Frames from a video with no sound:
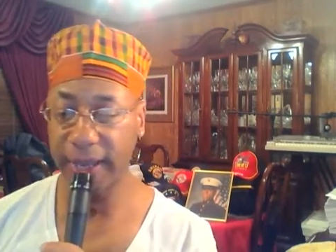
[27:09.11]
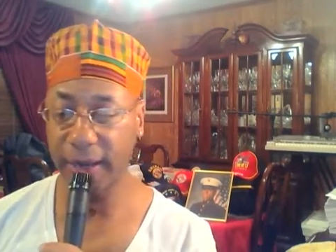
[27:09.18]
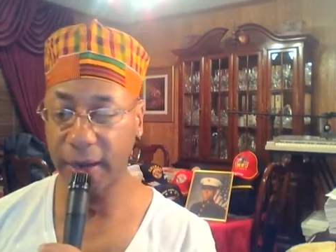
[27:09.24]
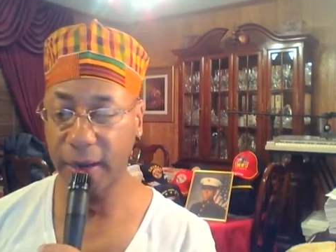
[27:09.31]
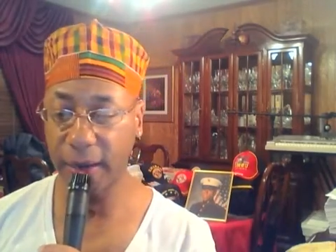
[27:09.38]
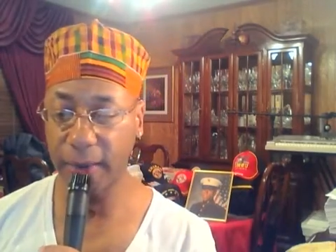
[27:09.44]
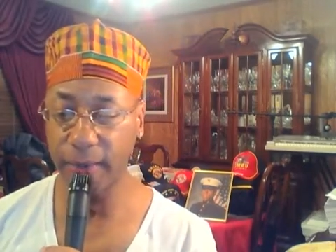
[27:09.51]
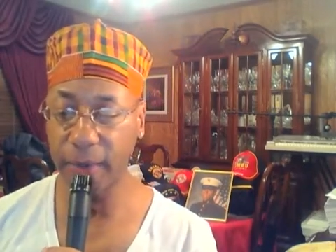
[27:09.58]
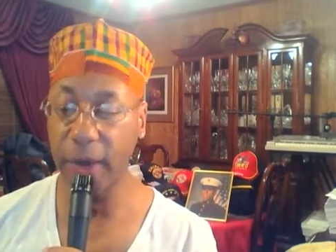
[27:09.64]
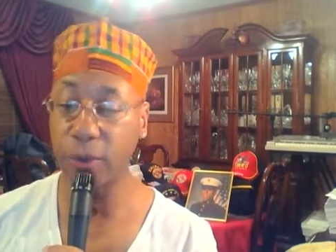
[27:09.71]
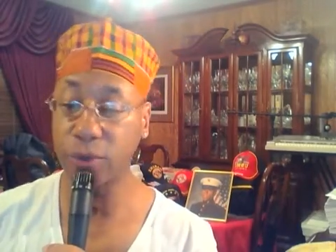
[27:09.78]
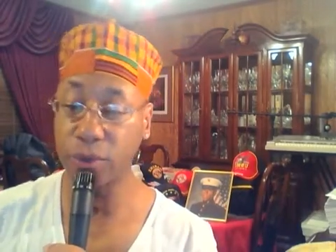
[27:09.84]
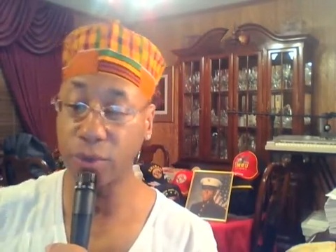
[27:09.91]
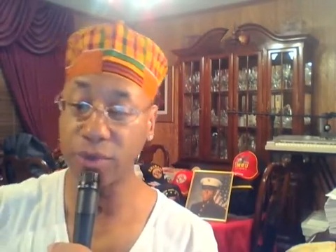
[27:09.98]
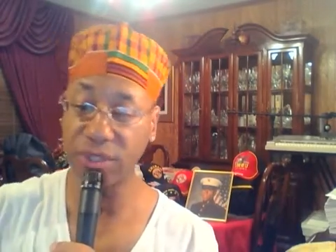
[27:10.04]
and
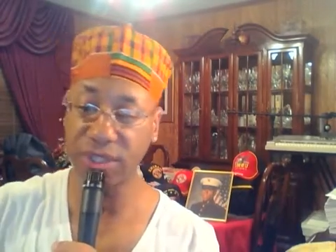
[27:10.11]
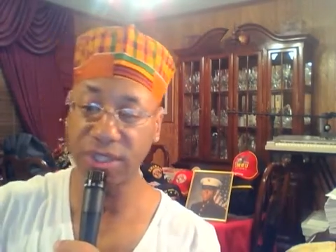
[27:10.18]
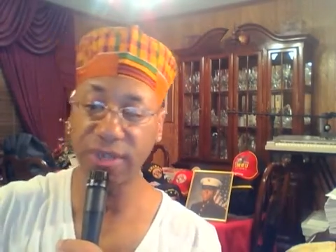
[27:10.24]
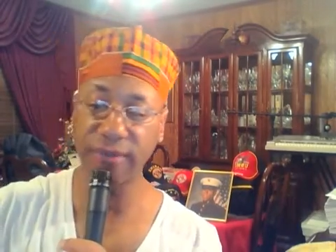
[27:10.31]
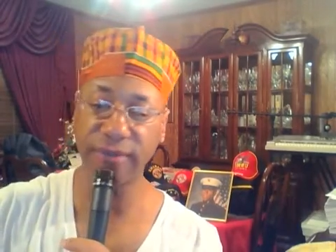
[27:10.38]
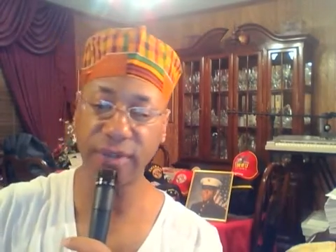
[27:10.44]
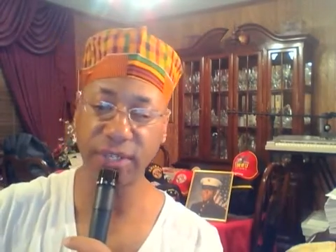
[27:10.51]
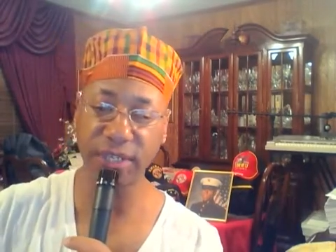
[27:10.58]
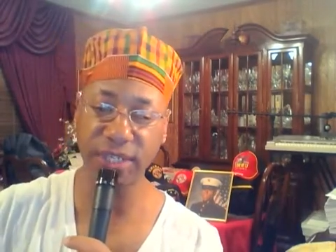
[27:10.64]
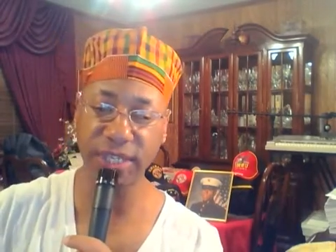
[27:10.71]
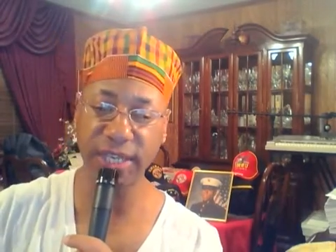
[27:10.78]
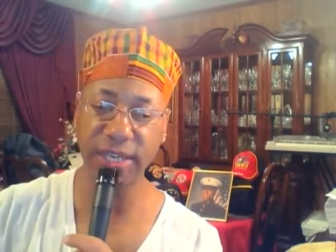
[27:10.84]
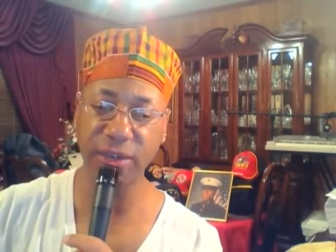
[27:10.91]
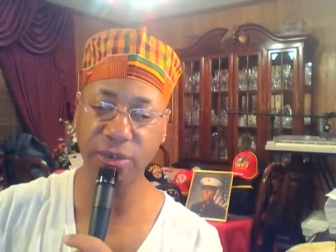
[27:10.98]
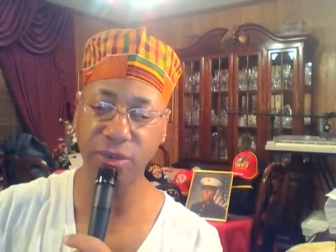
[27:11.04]
also the Center for
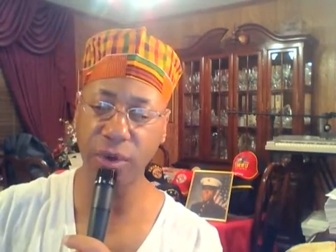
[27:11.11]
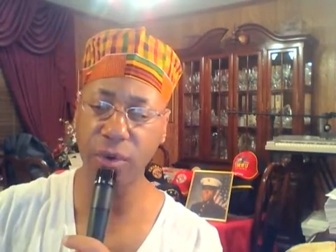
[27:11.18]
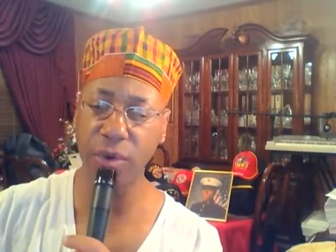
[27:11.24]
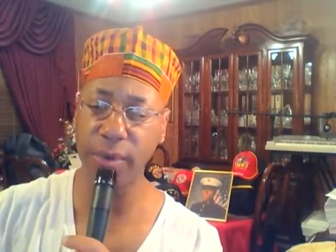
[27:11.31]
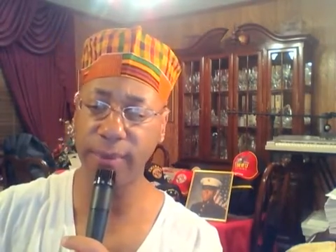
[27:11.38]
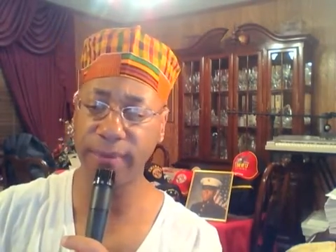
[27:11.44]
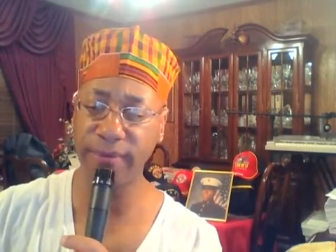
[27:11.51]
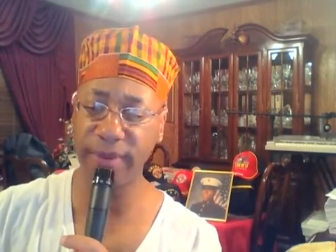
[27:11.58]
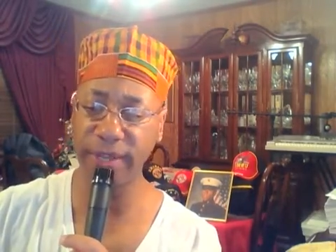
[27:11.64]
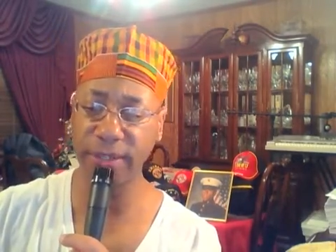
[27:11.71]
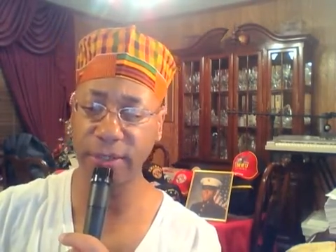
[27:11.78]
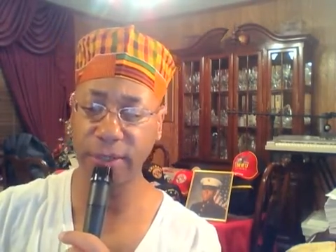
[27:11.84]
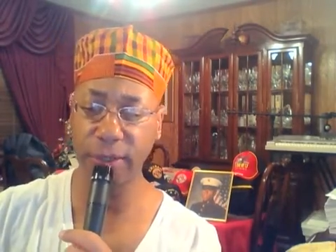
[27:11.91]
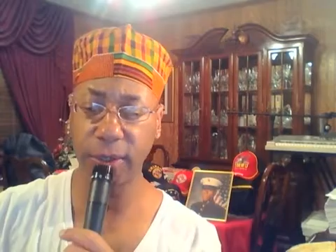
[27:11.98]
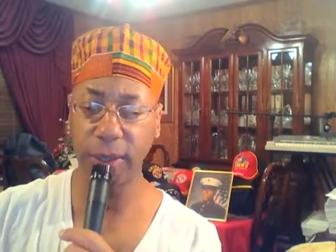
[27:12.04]
Disease Control and
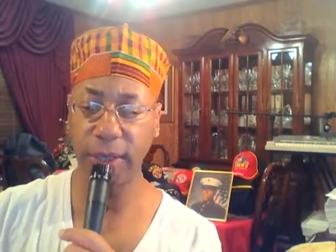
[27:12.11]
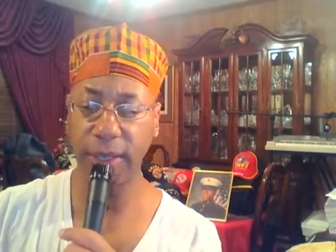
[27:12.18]
Prevention,